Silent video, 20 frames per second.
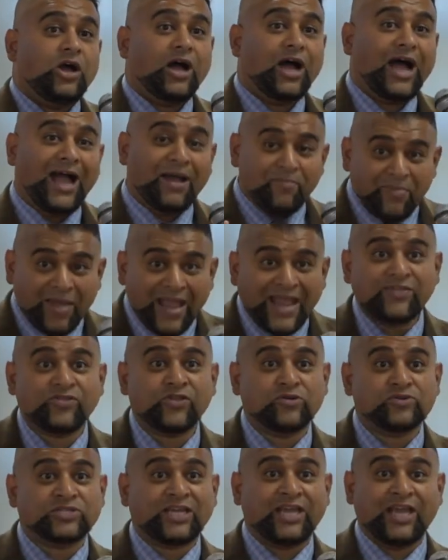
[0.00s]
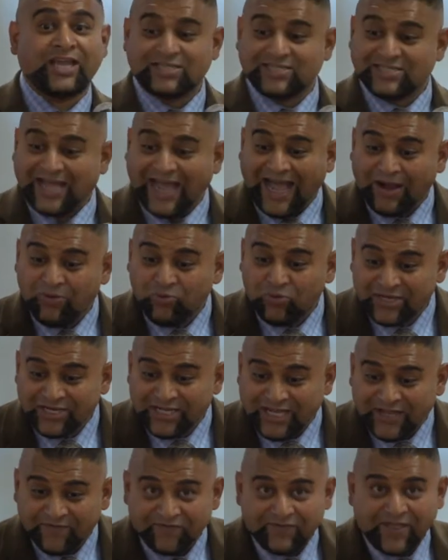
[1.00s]
I made those kids. I wouldn't
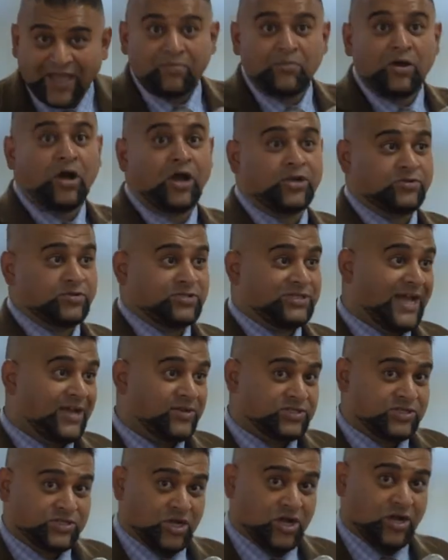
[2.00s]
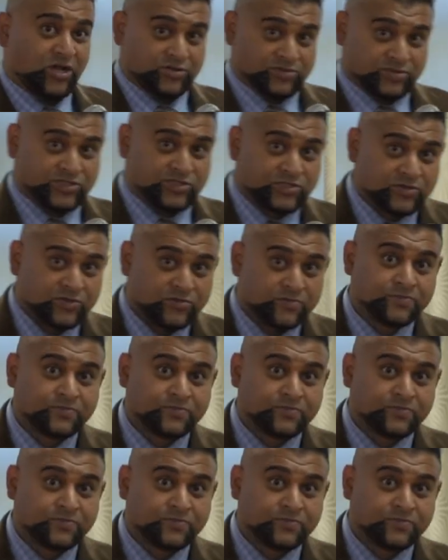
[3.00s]
give them $100,000.